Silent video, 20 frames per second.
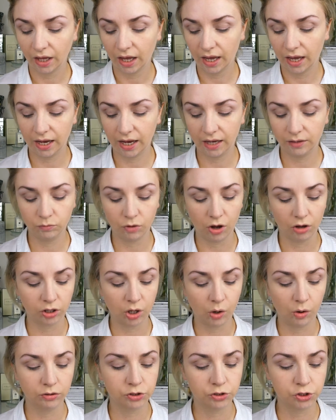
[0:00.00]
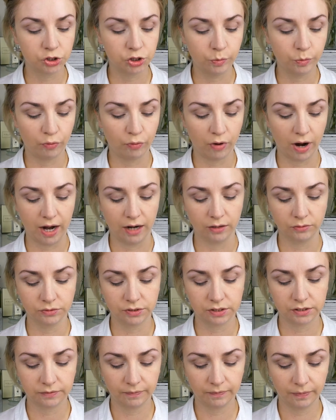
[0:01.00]
And I'll go on to the
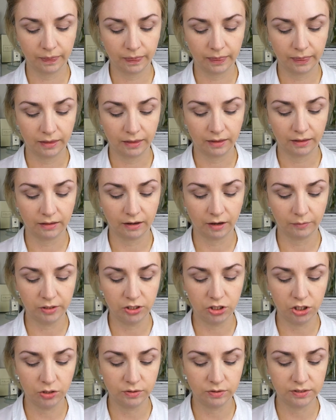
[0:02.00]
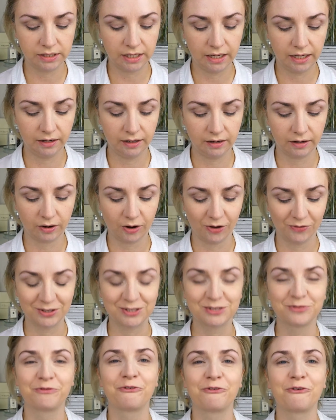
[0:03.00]
brows. Now I've been got
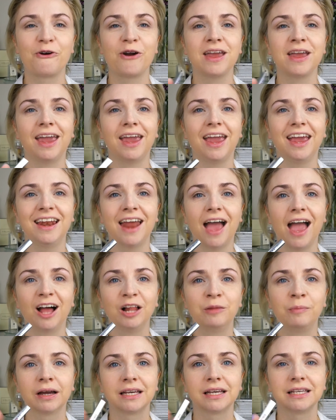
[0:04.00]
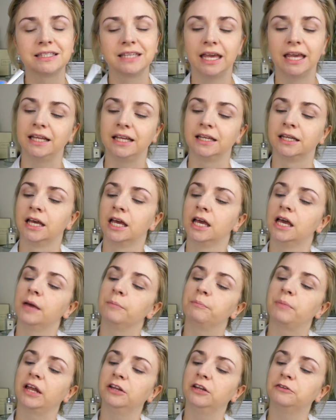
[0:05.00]
this free in Elle magazine,
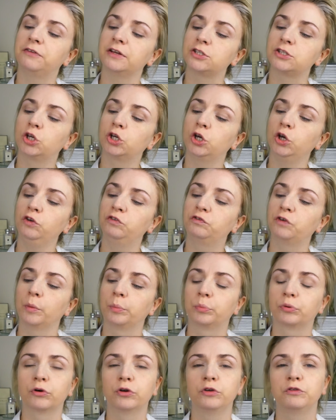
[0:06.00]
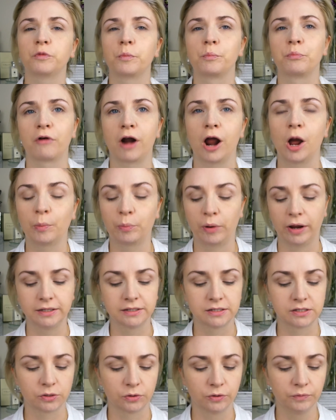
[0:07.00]
Benefits Goof Proof Brow
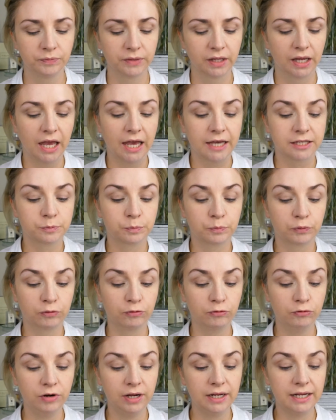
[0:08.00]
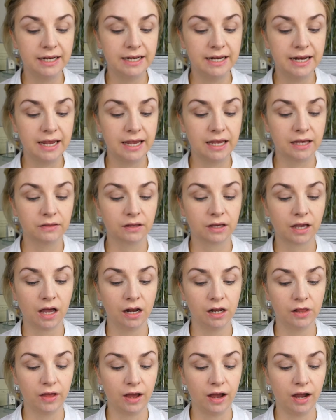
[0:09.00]
Pencil. It's pretty near the
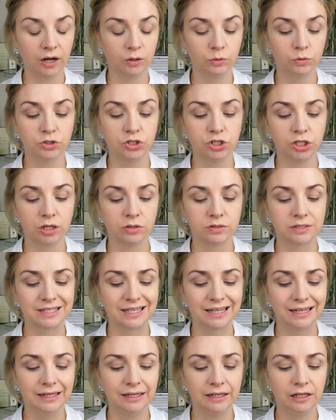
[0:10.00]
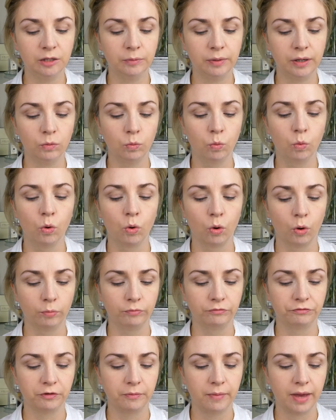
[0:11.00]
colour that I would use. It's a little bit warm
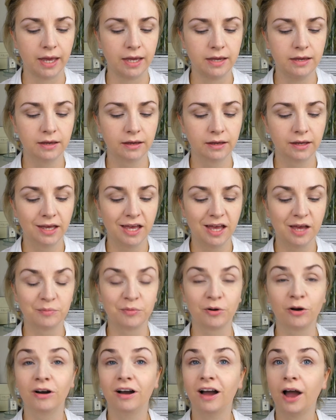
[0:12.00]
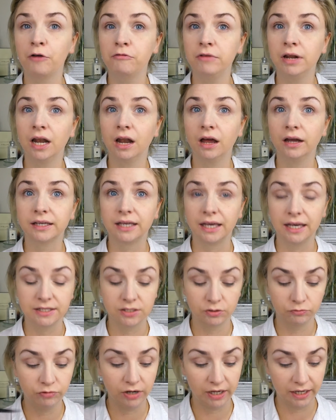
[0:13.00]
for me, but I really like
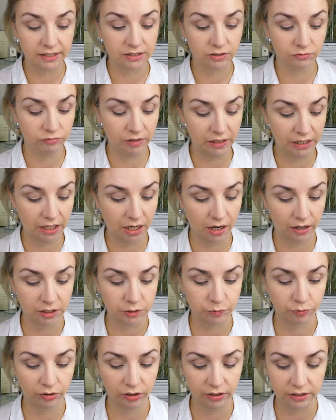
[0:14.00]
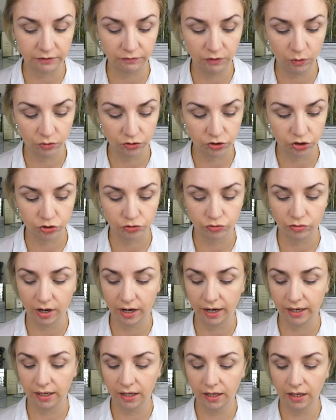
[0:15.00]
it. It's a really nice product if you want to
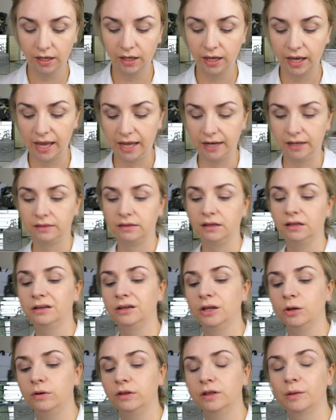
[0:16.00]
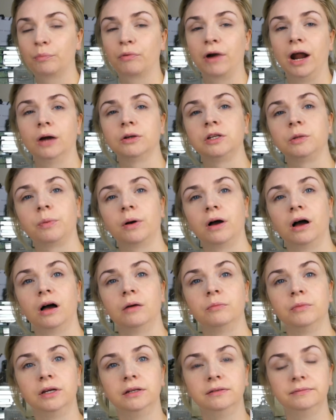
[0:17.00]
try anything new in the brow
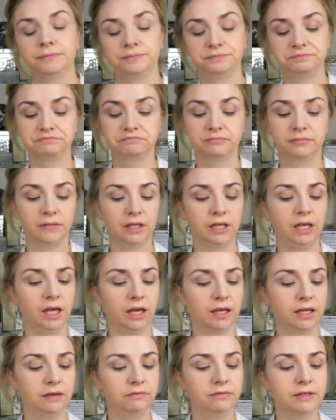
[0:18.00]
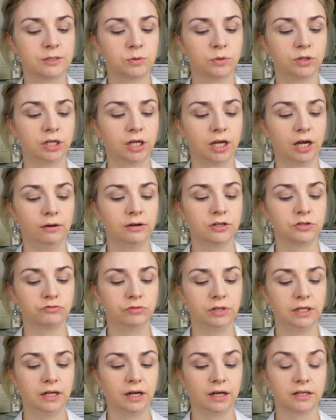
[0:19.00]
department. Yeah, give this one a go. It's
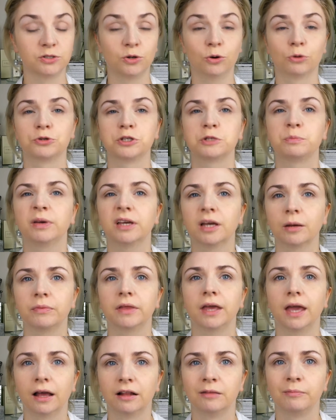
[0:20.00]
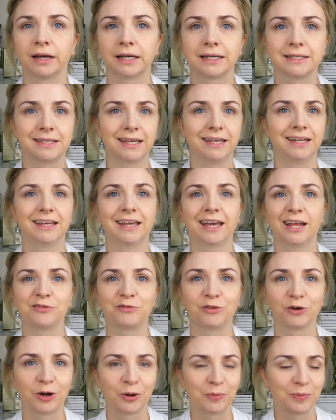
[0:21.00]
really nice. Or just pick up the Elle magazine and get it
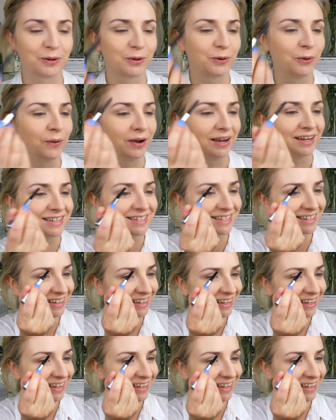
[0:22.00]
for a couple of quid.